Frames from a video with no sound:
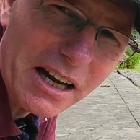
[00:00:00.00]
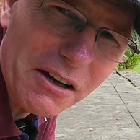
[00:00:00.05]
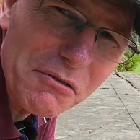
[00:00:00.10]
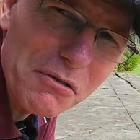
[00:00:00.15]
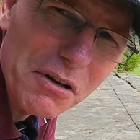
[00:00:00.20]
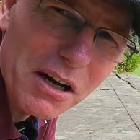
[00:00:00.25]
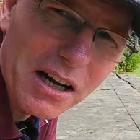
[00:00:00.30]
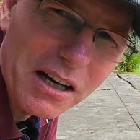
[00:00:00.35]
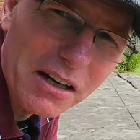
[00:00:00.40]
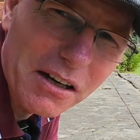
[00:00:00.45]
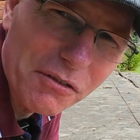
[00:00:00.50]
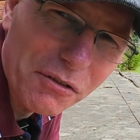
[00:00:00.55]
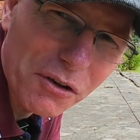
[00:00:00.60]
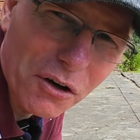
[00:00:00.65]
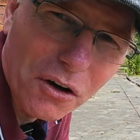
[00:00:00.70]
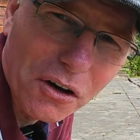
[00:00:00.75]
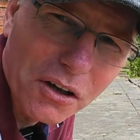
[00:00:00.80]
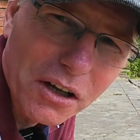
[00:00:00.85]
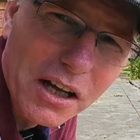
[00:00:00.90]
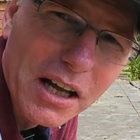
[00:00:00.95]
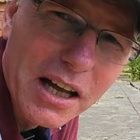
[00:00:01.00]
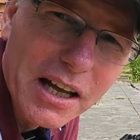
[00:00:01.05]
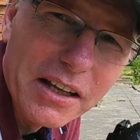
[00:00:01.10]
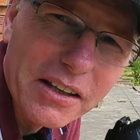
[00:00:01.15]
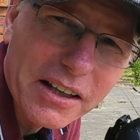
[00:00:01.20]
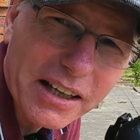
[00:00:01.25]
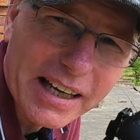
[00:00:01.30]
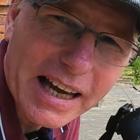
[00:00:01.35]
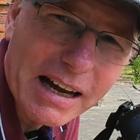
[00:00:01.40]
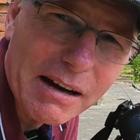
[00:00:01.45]
low and I've got
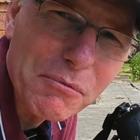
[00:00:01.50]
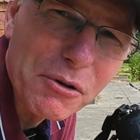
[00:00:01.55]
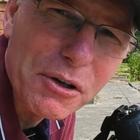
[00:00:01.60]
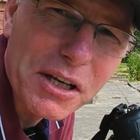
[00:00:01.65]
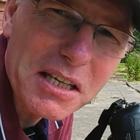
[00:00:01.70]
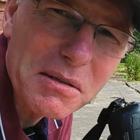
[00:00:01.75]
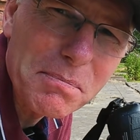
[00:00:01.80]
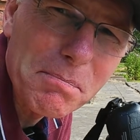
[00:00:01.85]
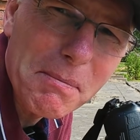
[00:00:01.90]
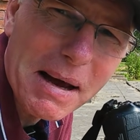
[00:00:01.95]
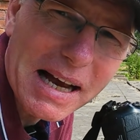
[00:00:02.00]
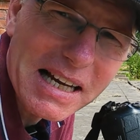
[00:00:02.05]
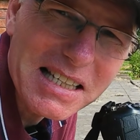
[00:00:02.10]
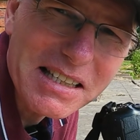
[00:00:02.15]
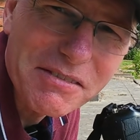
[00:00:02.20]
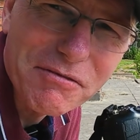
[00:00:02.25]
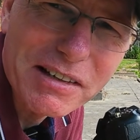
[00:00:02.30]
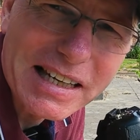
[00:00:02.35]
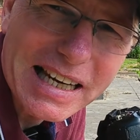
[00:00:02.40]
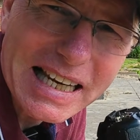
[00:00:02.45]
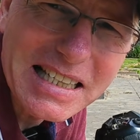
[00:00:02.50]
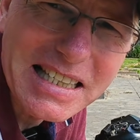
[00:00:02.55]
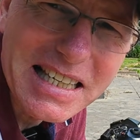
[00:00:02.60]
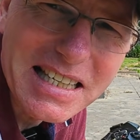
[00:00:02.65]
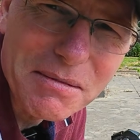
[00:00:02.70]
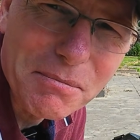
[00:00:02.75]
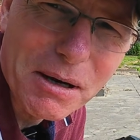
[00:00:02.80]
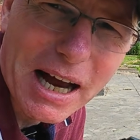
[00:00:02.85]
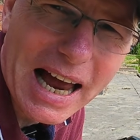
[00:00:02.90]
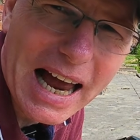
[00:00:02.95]
the camera, this massive
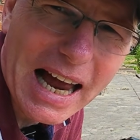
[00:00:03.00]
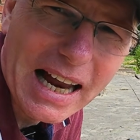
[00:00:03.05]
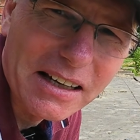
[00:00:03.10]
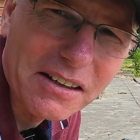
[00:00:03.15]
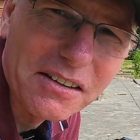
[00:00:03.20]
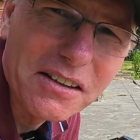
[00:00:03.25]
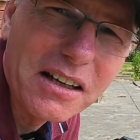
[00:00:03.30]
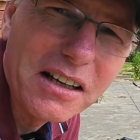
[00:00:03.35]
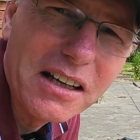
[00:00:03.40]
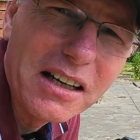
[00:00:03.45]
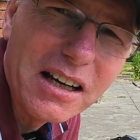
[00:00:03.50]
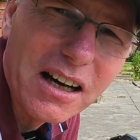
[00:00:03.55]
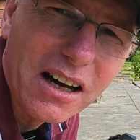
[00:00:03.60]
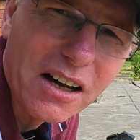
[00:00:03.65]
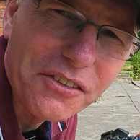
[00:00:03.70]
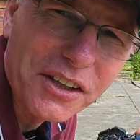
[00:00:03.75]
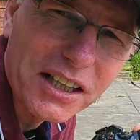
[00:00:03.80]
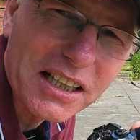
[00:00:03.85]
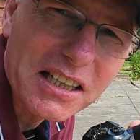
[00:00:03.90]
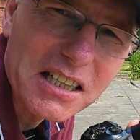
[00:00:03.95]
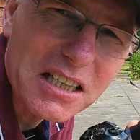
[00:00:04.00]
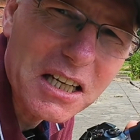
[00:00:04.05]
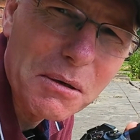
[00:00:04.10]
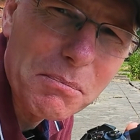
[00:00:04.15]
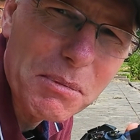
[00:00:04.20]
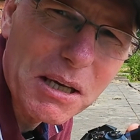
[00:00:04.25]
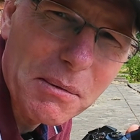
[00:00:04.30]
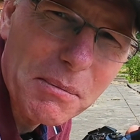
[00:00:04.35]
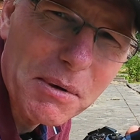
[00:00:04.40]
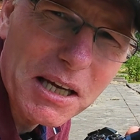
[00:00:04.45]
lens in my hand, I think it's going
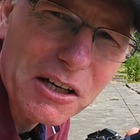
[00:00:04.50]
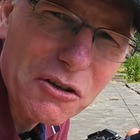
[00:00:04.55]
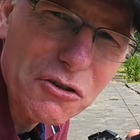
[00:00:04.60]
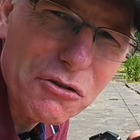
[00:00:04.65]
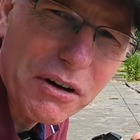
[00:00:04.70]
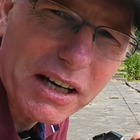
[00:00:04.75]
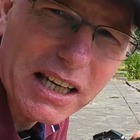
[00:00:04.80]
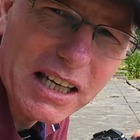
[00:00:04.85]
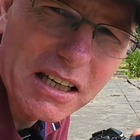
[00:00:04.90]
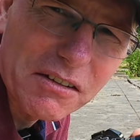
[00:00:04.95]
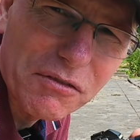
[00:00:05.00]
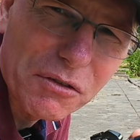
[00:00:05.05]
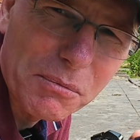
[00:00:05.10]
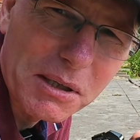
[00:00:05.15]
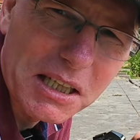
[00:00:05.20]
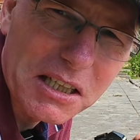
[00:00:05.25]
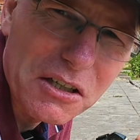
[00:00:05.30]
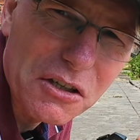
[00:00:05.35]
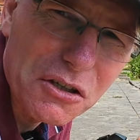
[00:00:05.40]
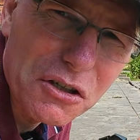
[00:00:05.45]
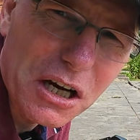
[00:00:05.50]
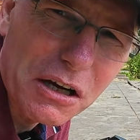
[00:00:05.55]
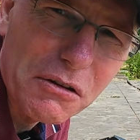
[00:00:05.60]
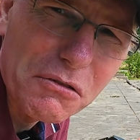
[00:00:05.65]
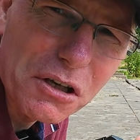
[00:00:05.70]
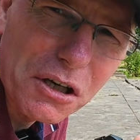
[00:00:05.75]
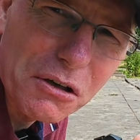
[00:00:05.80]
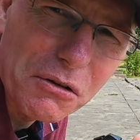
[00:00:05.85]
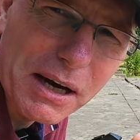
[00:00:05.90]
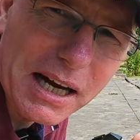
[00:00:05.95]
to be a bit tricky for me to show
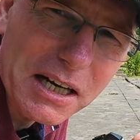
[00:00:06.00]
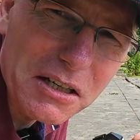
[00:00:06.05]
you